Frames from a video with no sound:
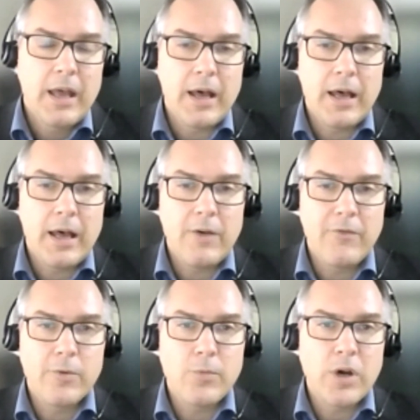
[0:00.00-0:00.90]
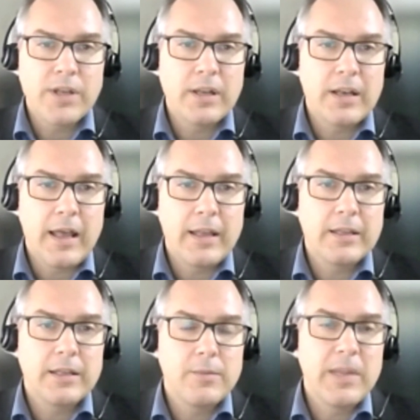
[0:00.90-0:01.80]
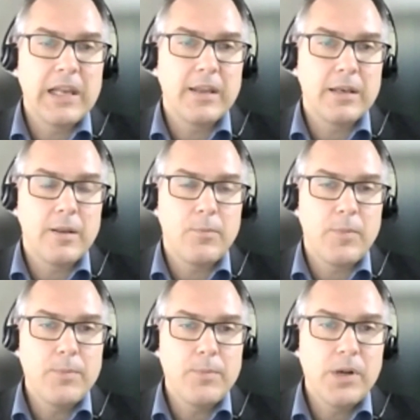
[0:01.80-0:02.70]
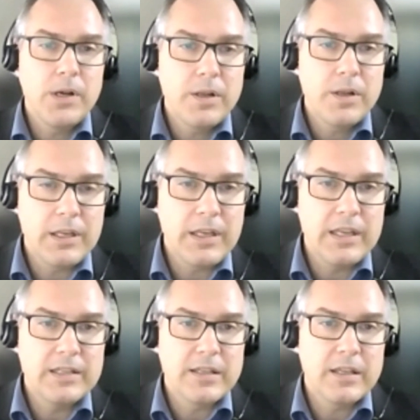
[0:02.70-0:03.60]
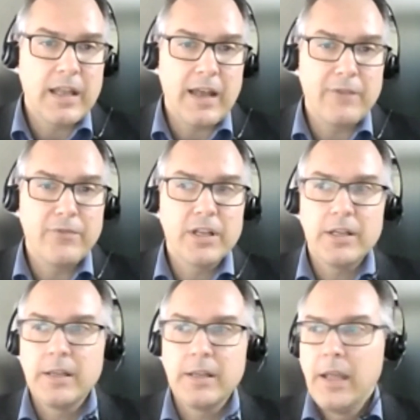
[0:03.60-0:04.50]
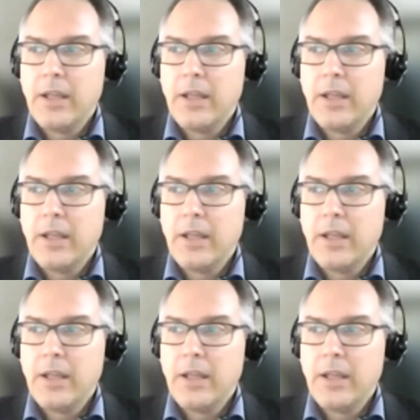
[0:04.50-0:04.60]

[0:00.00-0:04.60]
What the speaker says: for more than 100 million people in Eastern Africa.